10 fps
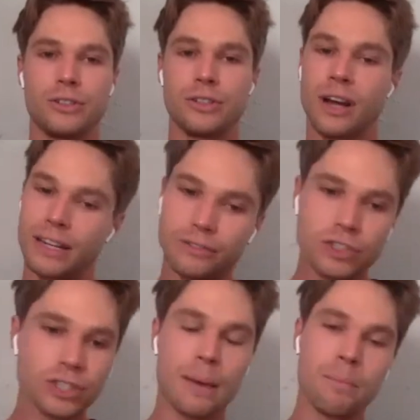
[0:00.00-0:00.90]
to kind of
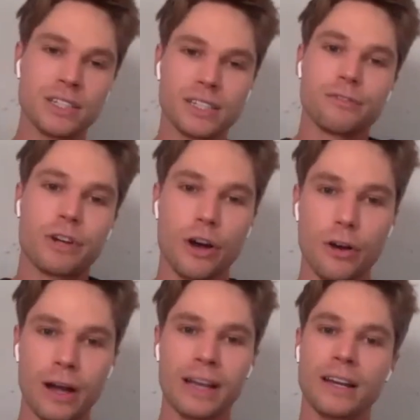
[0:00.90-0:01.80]
just let myself
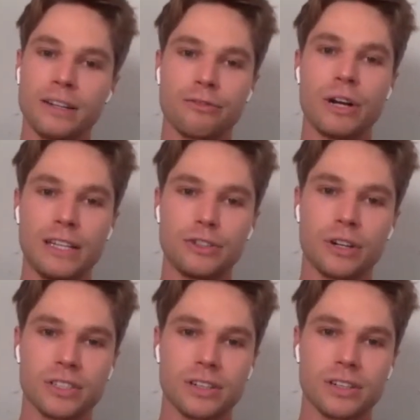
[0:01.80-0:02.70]
go. I kind of really
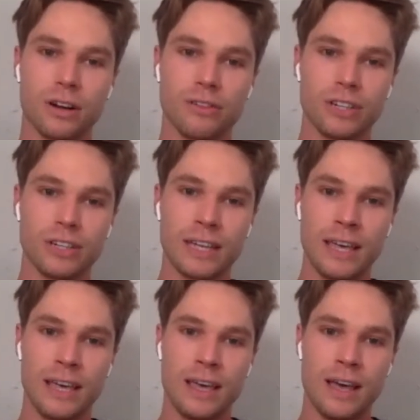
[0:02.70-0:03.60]
trusted Oliver,
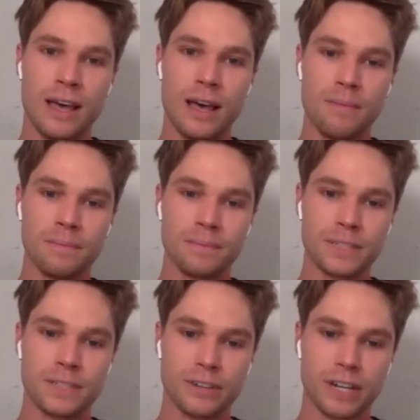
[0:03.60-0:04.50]

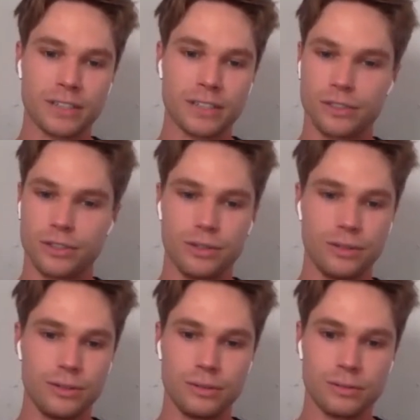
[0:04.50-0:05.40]
the director,
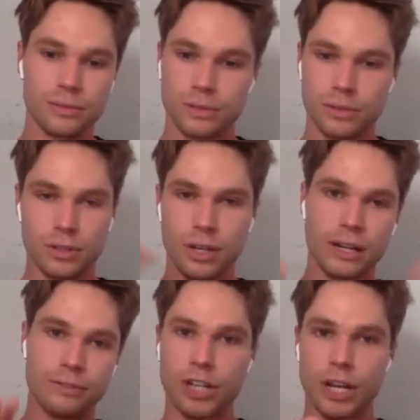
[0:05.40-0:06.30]
to
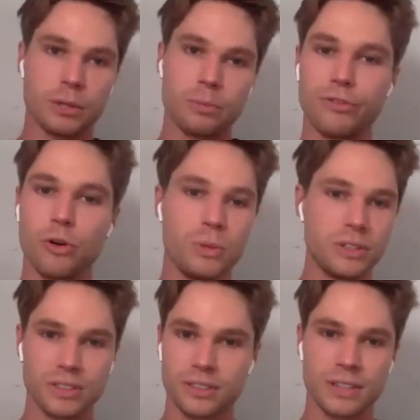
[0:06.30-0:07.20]
kind of shape the
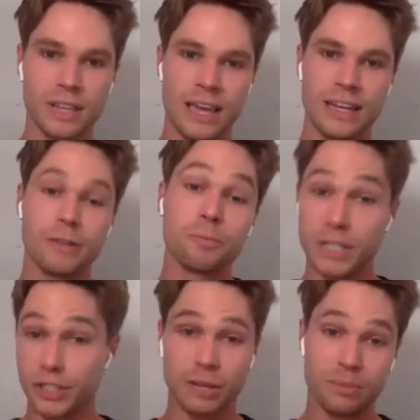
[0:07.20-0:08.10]
performance and help
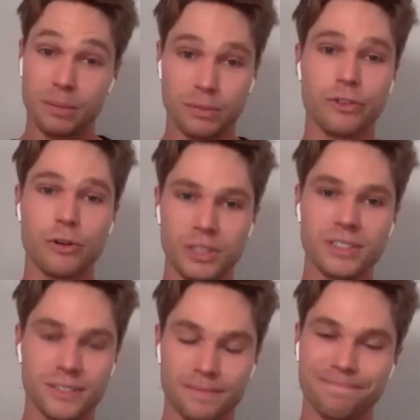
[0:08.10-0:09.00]
me shape that performance.